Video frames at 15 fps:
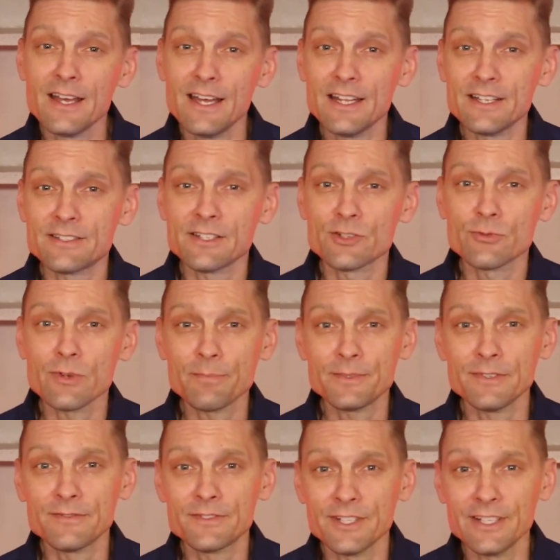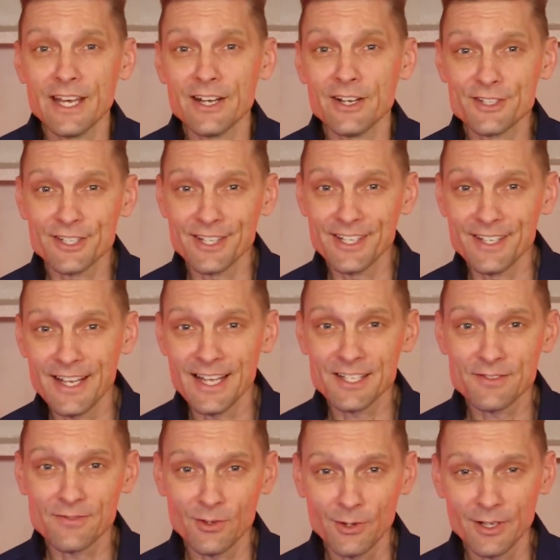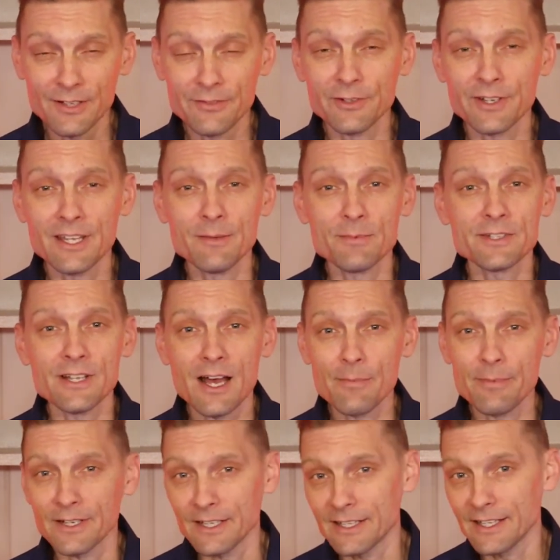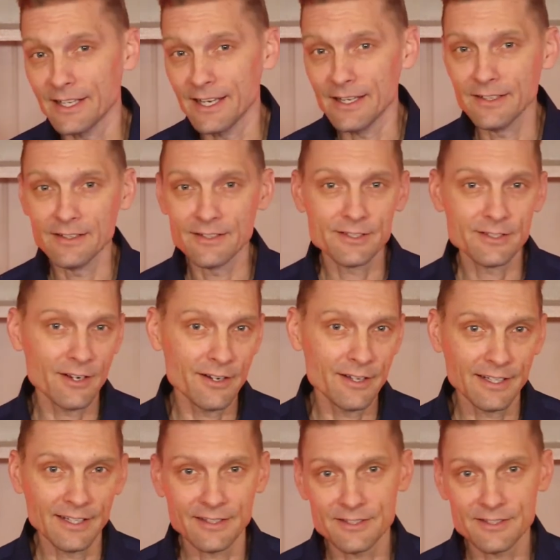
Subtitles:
It's disruptive to the energy of the dance floor if you keep stopping again and starting and